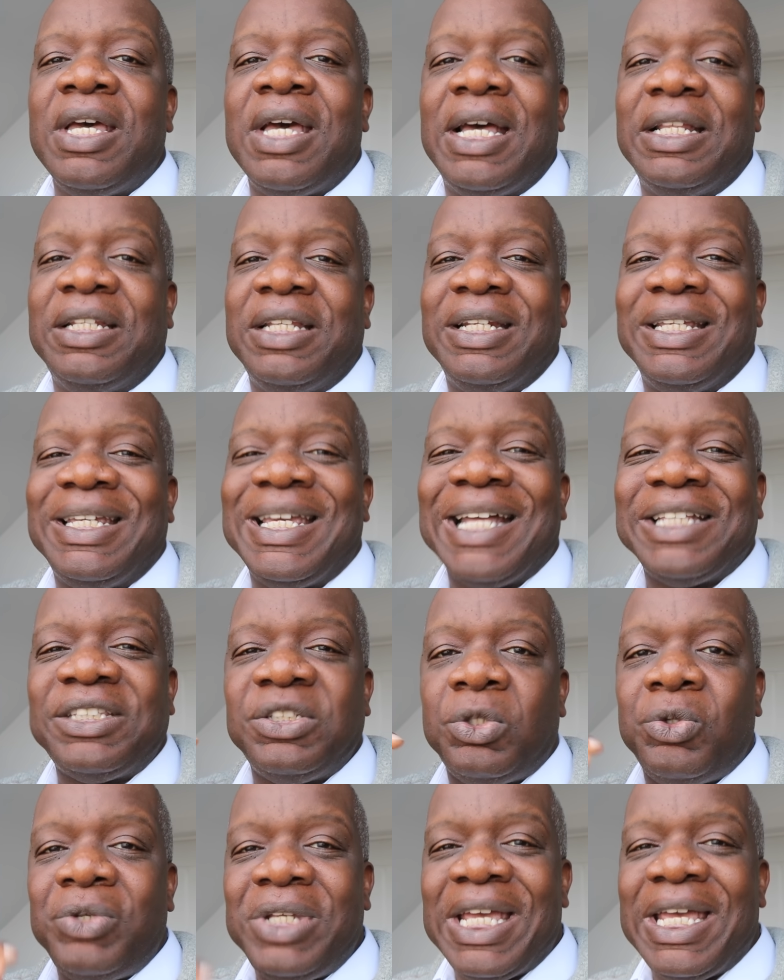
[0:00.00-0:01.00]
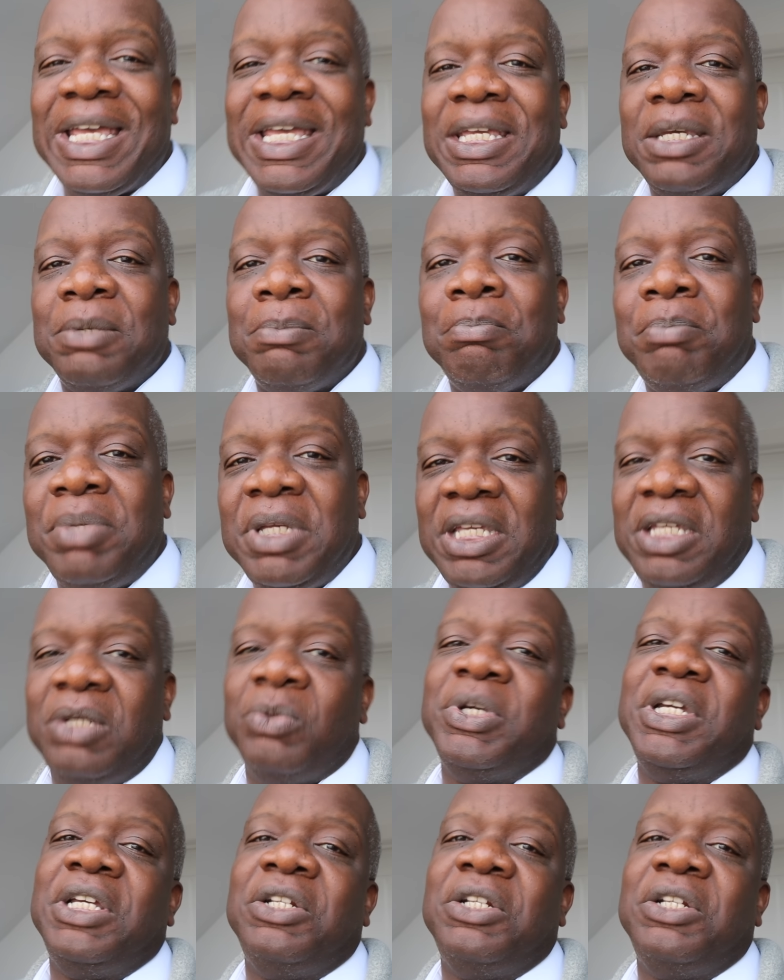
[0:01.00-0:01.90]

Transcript: And then category A and B were